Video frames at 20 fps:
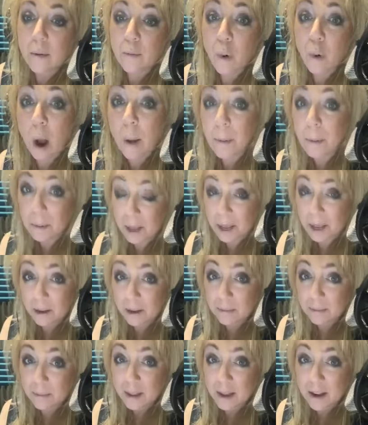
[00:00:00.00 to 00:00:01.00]

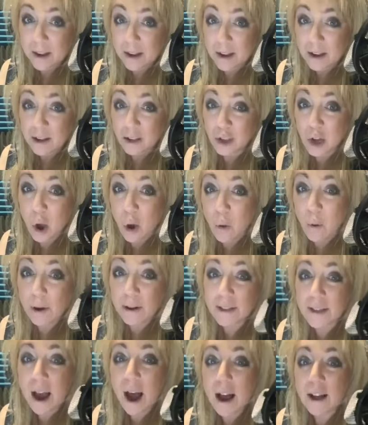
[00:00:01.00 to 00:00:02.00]
Probably. So
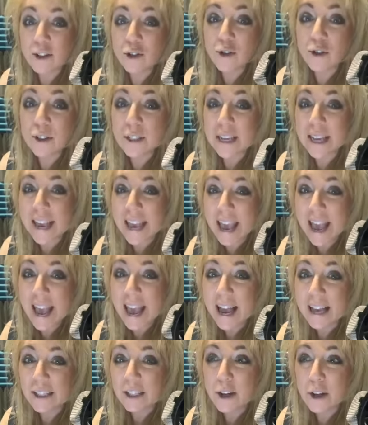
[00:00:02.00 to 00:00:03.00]
doctors
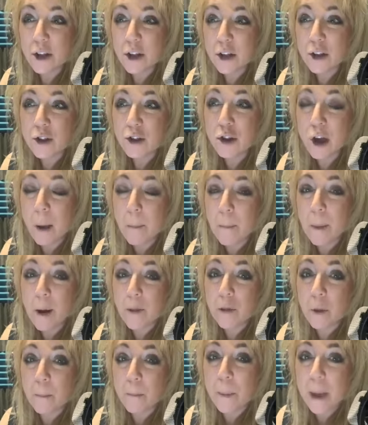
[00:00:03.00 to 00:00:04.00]
can't jump
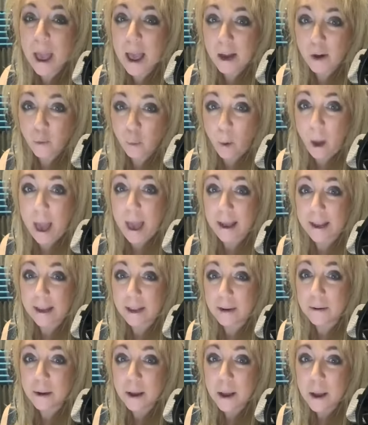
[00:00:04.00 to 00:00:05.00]
on the
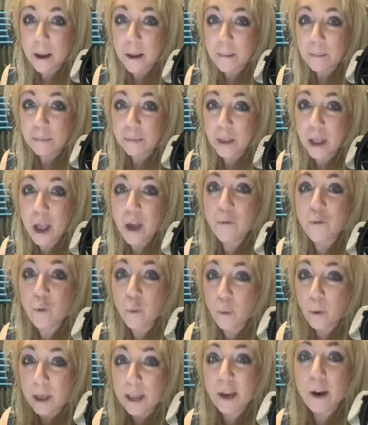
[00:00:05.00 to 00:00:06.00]
bandwagon if
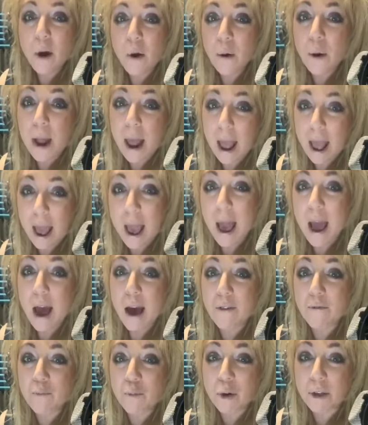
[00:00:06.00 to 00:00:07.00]
we don't
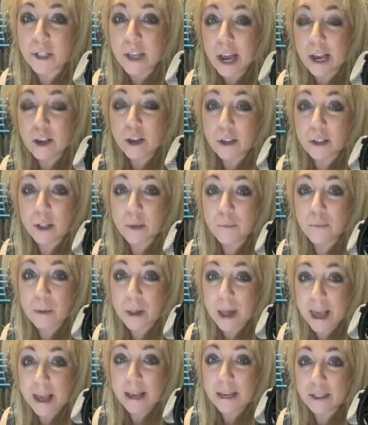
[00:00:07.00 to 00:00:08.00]
have protections in
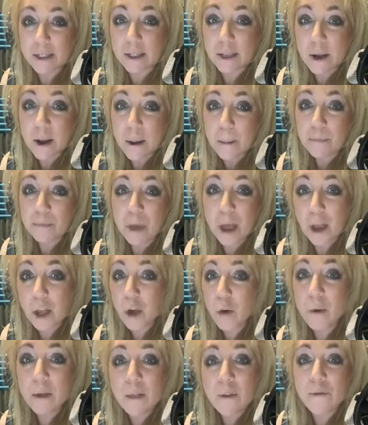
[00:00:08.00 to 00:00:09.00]
place that
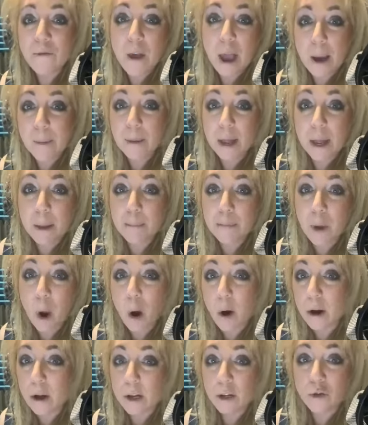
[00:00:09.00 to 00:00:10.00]
you and the family
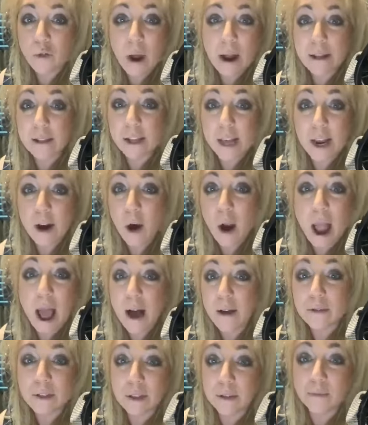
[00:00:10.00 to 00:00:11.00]
aren't going to try to take our
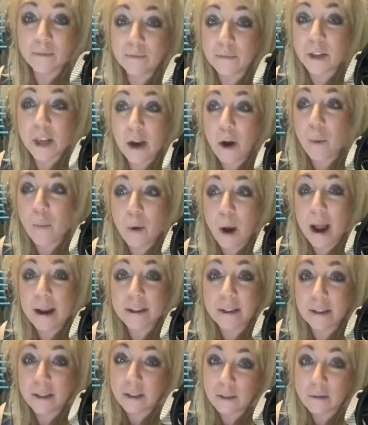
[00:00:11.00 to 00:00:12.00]
house and take our
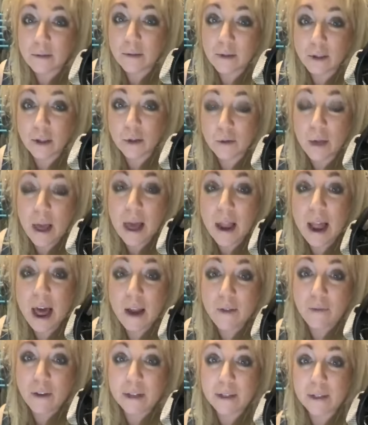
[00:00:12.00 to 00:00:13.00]
practice and sue the hell
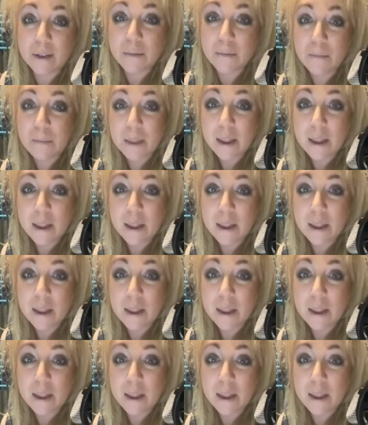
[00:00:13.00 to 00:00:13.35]
out of us.